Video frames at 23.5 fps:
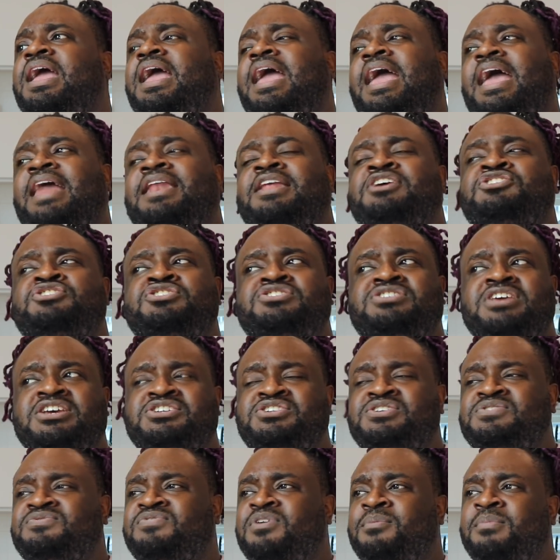And then she said
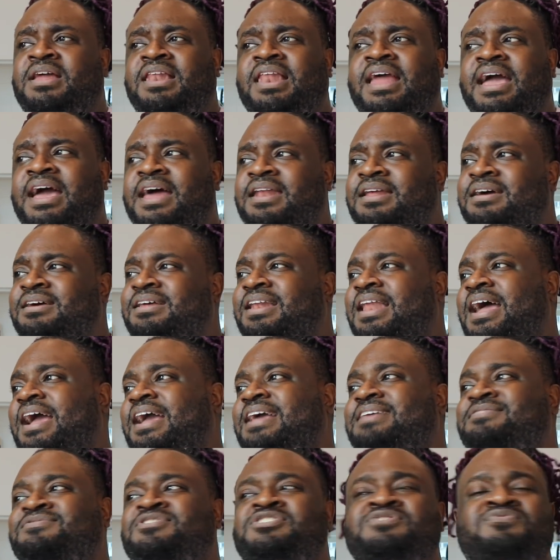she's from Atlanta.
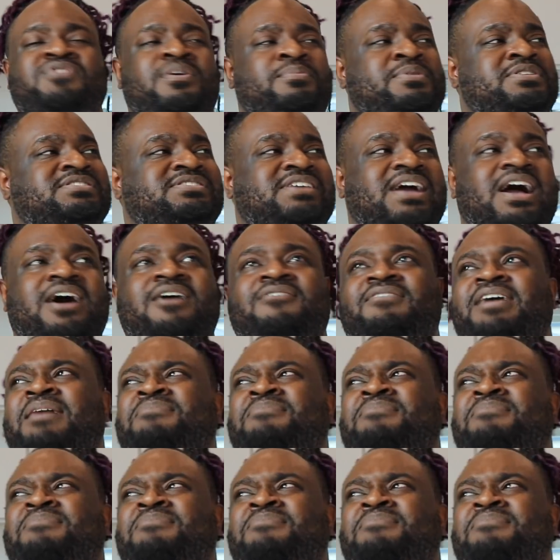Like, she's from the South.